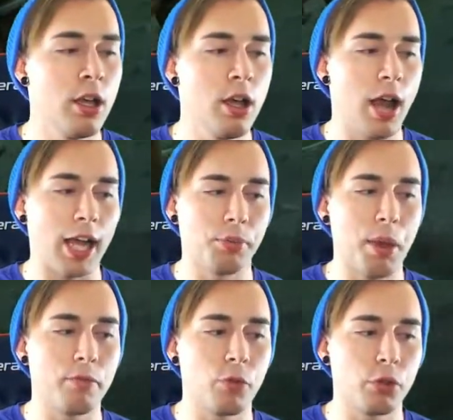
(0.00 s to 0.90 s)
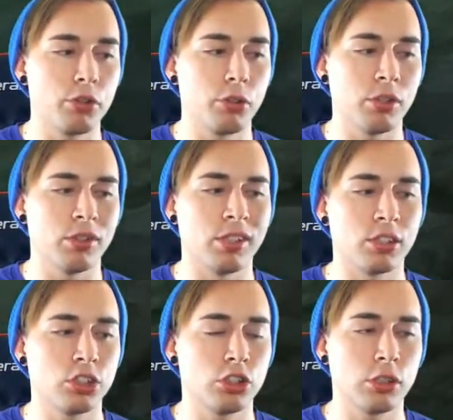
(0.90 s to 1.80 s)
Icebound Fortitude is an
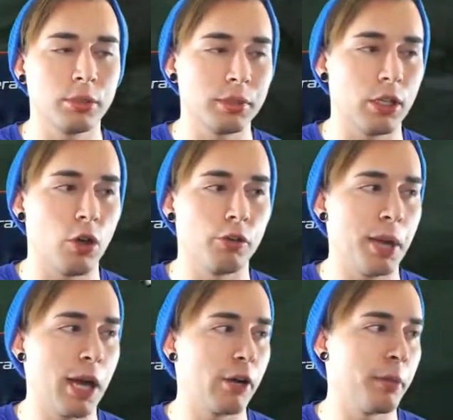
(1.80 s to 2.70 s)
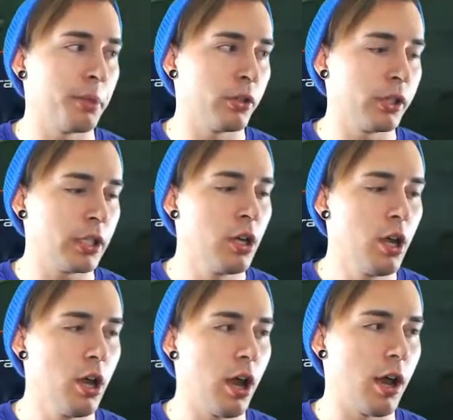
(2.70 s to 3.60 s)
extremely overpowered ability,
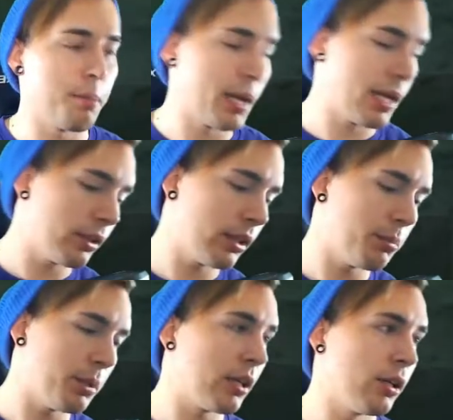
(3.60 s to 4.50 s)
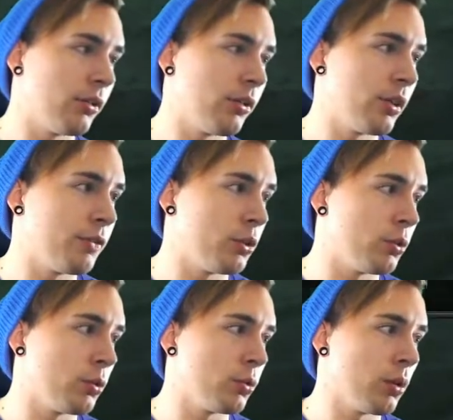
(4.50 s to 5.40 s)
mainly because if
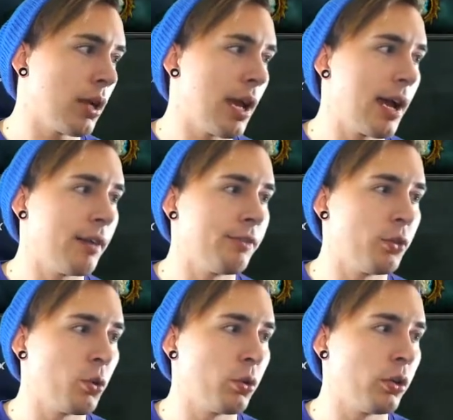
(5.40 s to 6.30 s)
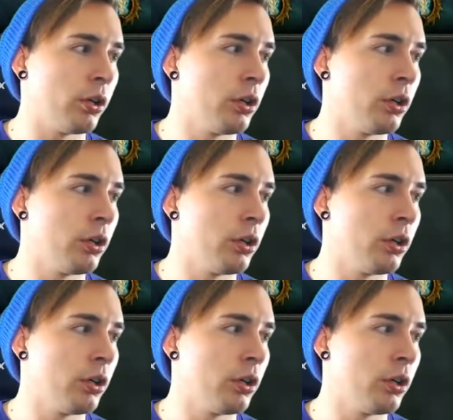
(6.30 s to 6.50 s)
you have if you